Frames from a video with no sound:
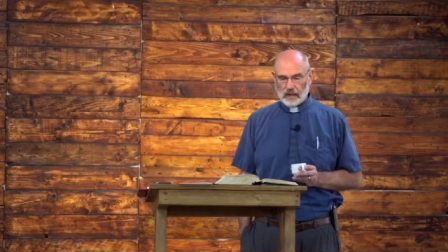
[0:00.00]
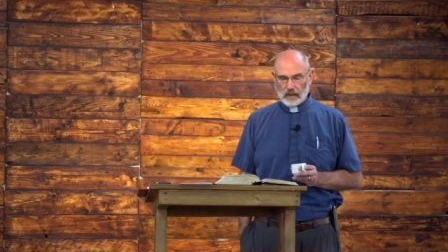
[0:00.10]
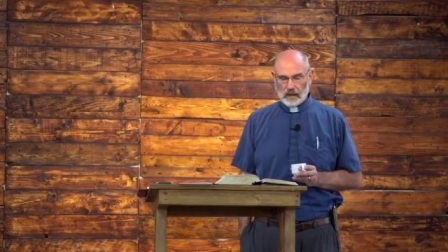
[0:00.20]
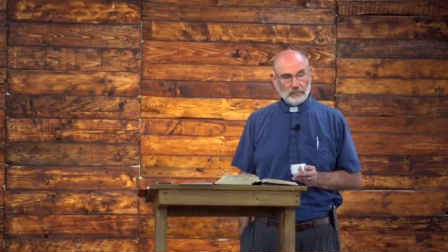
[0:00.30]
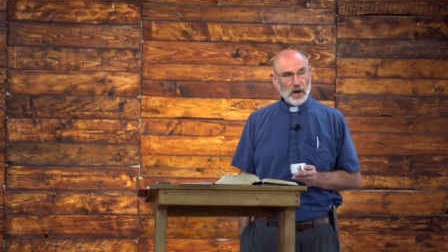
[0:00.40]

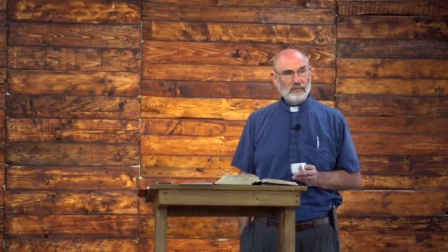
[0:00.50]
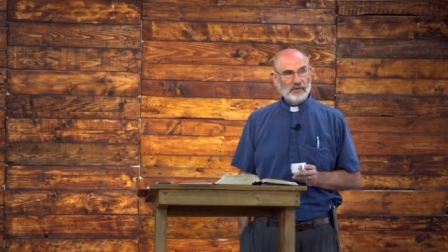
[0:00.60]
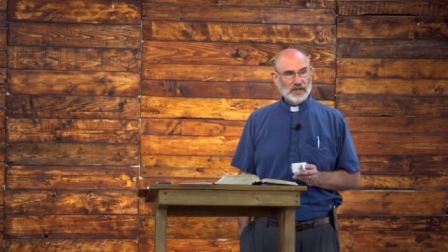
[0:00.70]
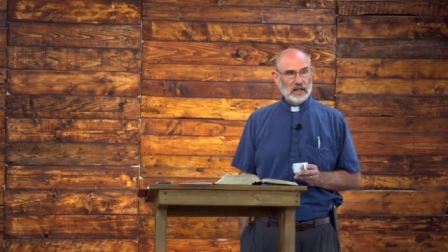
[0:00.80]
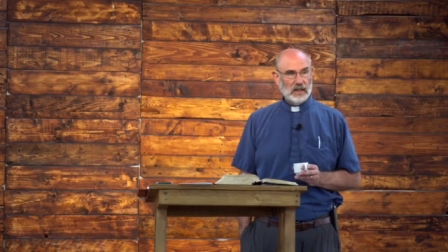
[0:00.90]
A
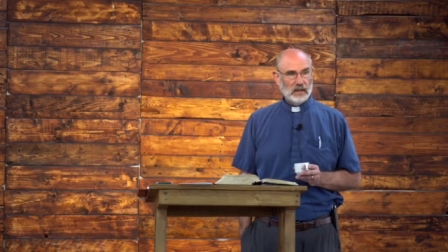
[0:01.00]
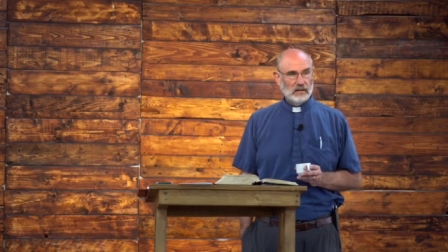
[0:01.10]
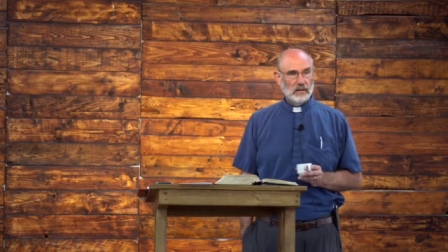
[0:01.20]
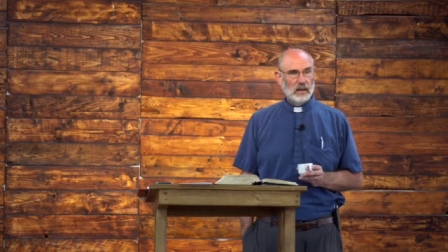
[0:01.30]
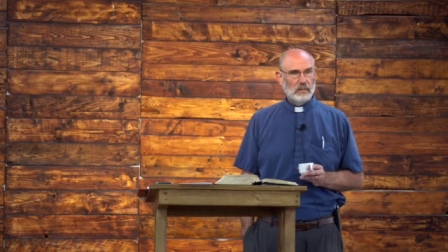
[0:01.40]
prophecy
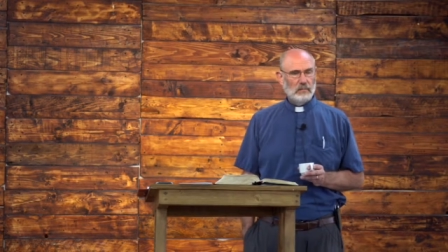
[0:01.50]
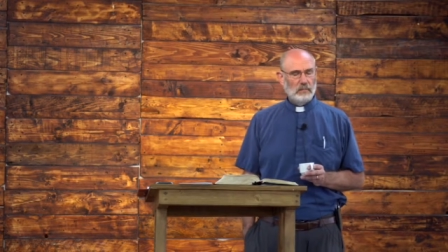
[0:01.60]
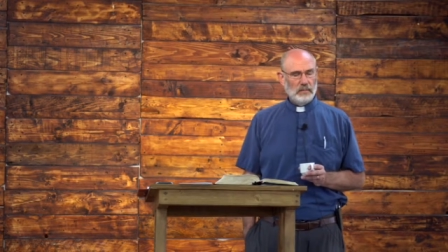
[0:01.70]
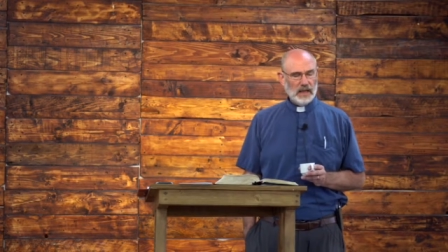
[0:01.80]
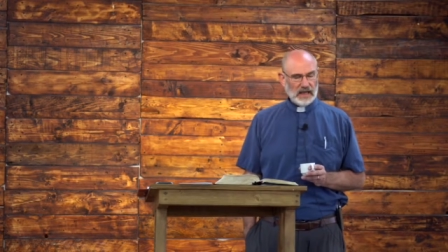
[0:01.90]

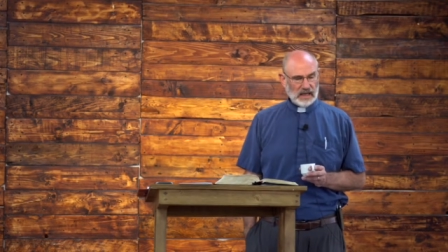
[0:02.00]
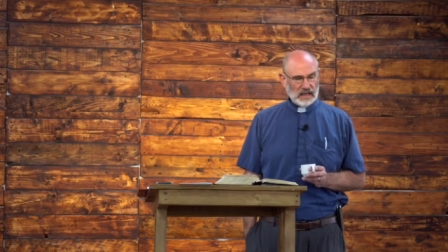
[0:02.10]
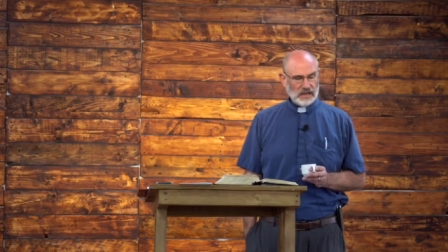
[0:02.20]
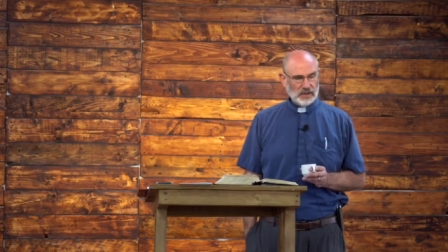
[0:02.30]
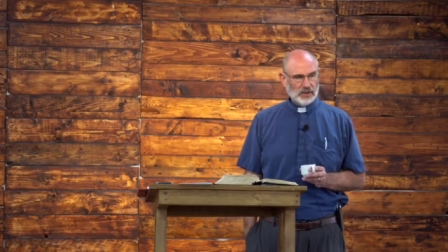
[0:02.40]

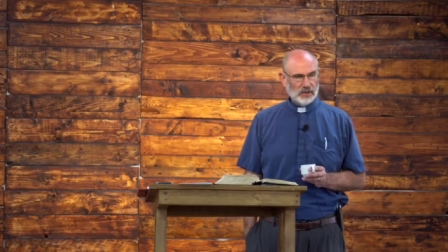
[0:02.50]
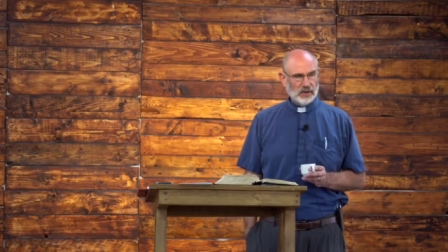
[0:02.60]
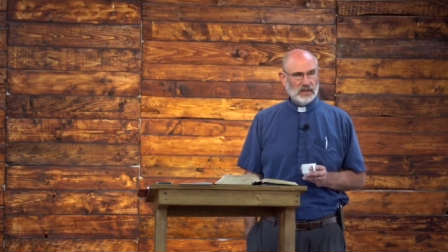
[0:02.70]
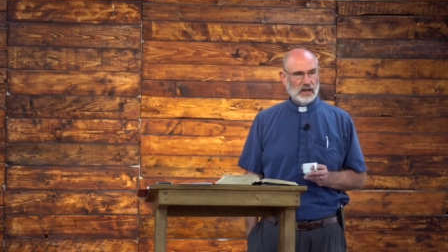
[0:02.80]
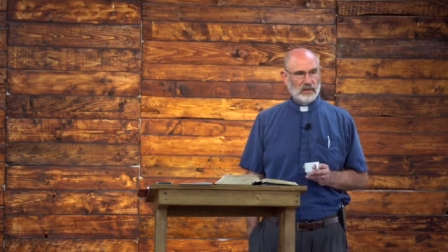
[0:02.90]
begins during the
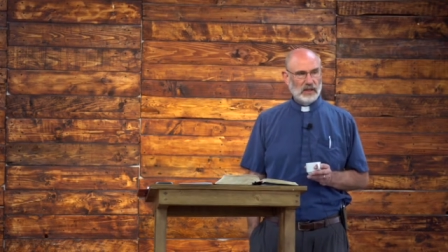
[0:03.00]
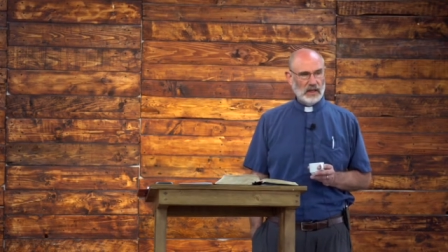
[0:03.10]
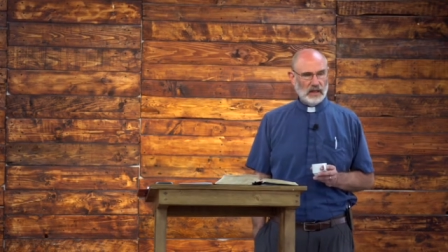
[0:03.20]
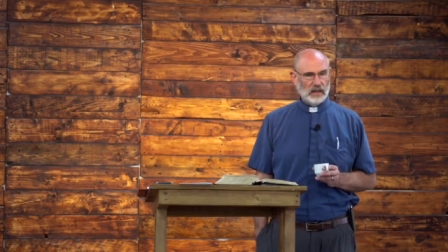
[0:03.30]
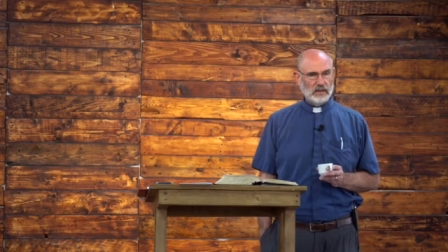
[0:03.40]
time of the
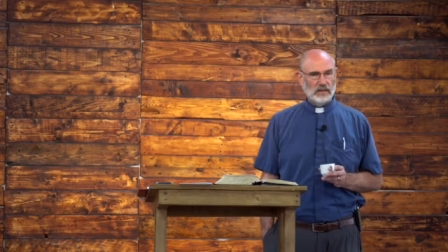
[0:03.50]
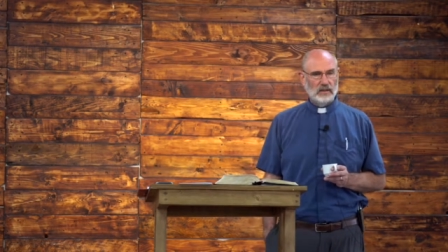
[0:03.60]
kings.